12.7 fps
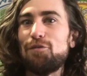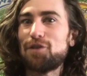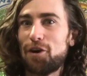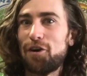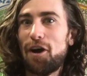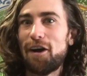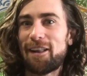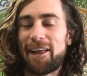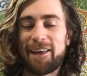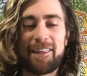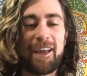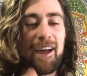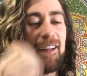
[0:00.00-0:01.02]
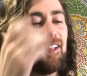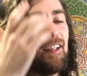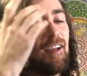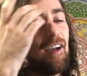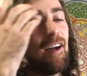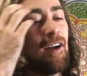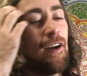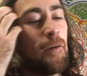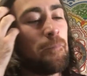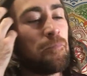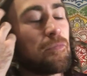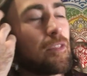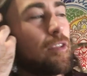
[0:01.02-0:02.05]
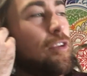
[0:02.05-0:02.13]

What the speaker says: turn on like that. And